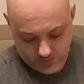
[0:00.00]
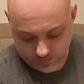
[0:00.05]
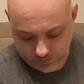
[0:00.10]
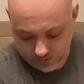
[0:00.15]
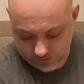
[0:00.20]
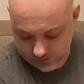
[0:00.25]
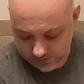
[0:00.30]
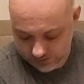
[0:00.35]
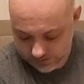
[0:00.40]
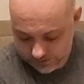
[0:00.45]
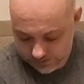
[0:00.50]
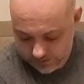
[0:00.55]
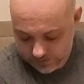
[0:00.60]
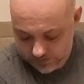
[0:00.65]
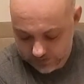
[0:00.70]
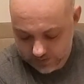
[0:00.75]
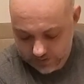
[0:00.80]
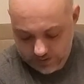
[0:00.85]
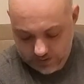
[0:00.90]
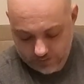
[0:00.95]
book.
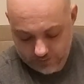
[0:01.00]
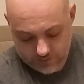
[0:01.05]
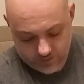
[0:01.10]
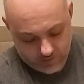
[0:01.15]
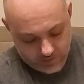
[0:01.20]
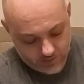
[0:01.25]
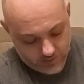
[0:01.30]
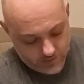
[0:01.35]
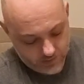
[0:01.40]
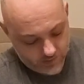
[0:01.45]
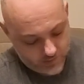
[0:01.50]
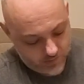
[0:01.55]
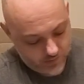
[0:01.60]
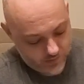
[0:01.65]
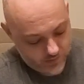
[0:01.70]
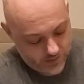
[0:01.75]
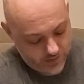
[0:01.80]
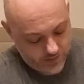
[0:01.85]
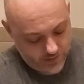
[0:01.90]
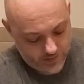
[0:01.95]
It's obviously, it
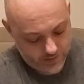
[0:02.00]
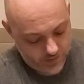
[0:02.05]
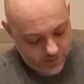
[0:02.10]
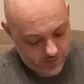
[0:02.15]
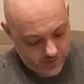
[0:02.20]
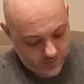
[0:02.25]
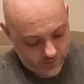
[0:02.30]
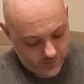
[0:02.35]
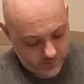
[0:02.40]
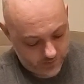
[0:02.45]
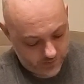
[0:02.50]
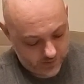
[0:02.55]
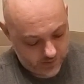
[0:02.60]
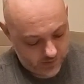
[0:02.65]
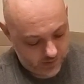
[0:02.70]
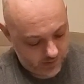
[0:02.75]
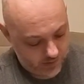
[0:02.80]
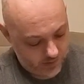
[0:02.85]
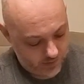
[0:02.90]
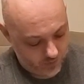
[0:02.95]
can be a comic, it's
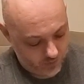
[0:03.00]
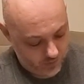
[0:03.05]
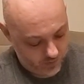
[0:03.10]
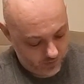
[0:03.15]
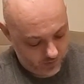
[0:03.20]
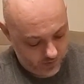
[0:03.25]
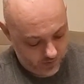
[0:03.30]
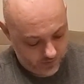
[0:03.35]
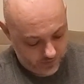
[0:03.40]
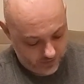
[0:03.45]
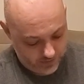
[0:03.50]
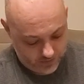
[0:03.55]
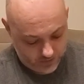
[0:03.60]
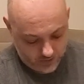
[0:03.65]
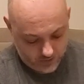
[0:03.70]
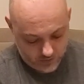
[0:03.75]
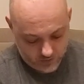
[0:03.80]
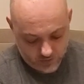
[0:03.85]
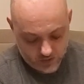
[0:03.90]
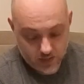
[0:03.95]
got words and
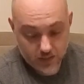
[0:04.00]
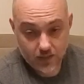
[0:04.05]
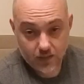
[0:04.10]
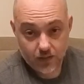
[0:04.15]
pictures,